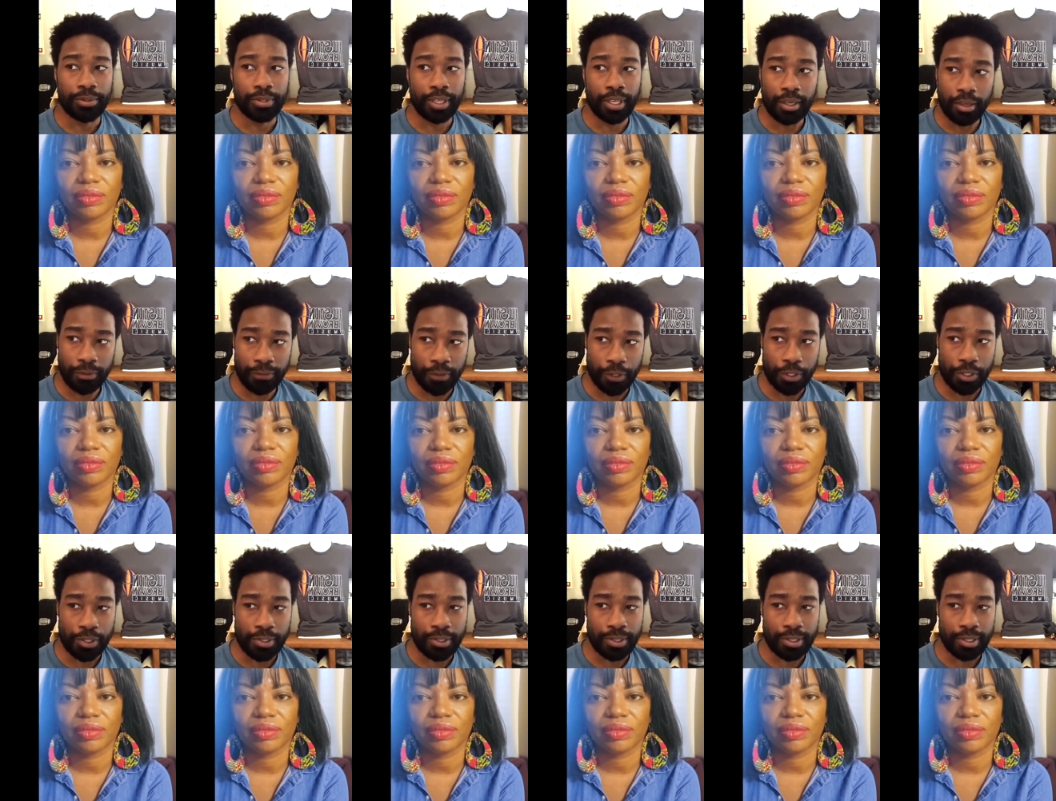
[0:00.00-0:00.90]

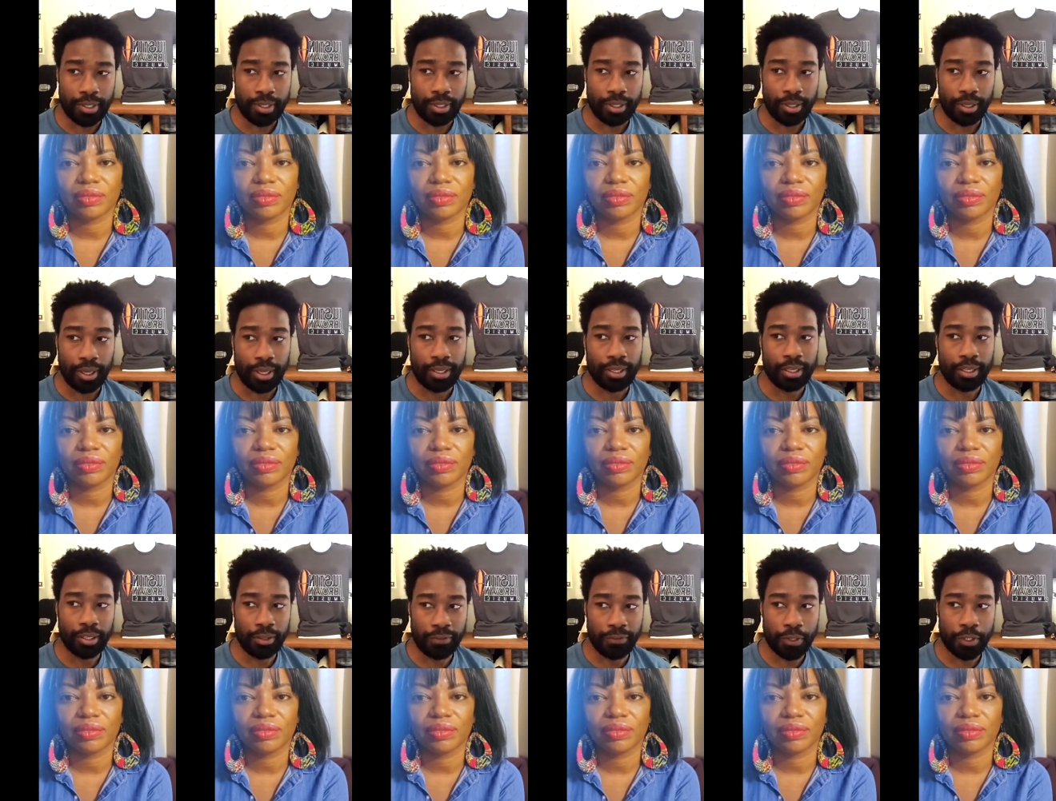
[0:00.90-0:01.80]
Speaker 1: inefficiency, and
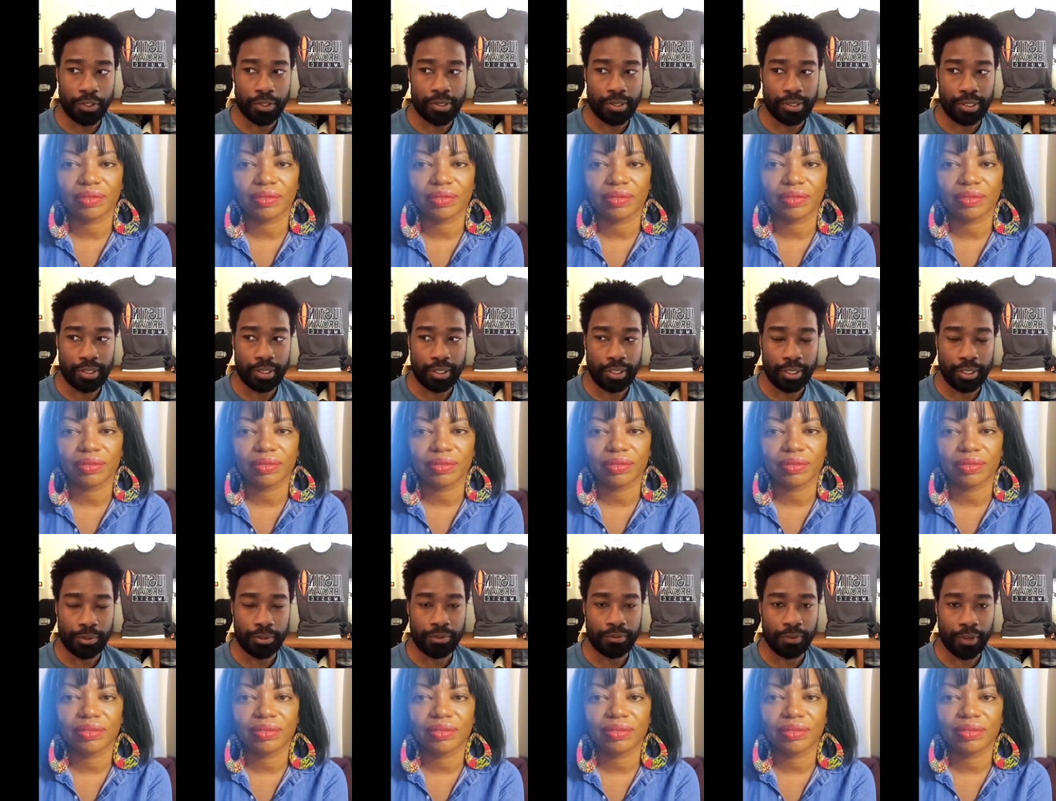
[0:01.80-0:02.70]
inefficiency
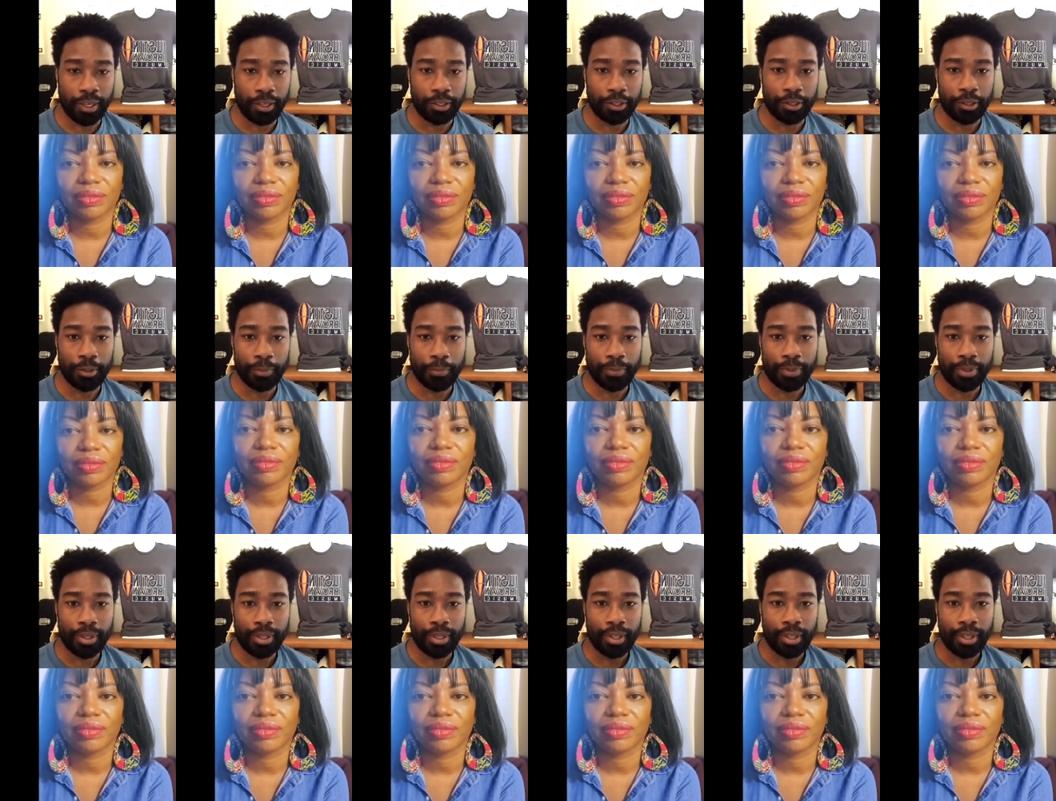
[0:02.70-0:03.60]
equals failure.
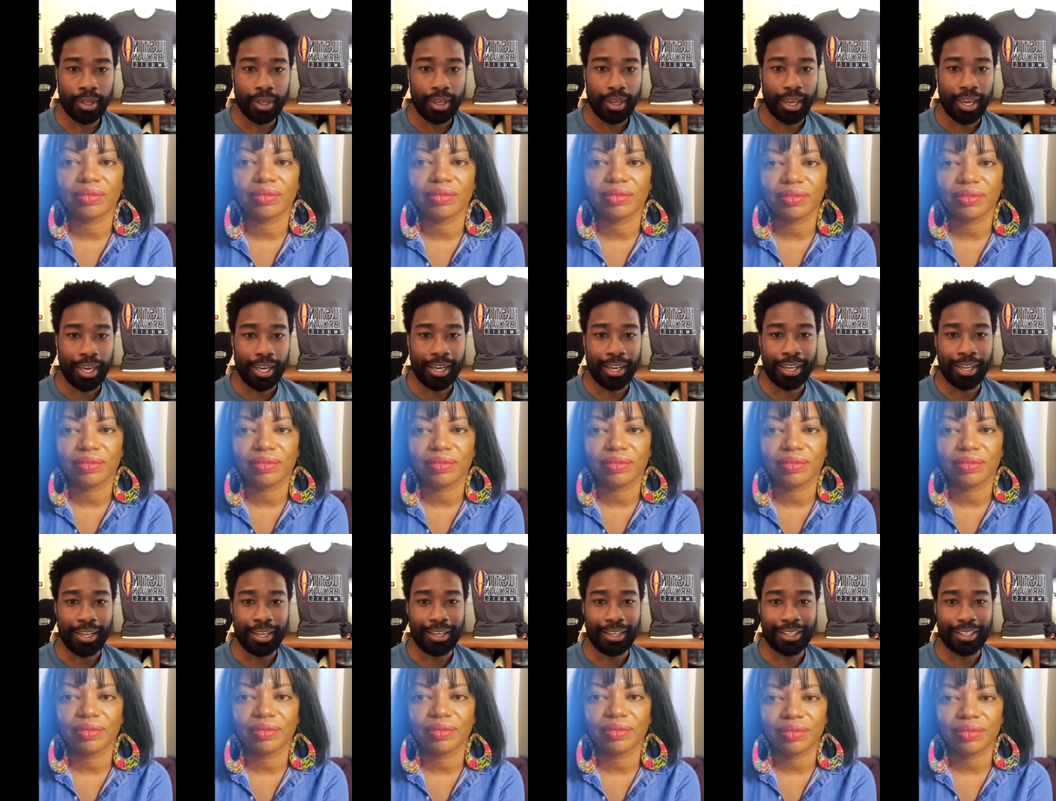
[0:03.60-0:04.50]
And then,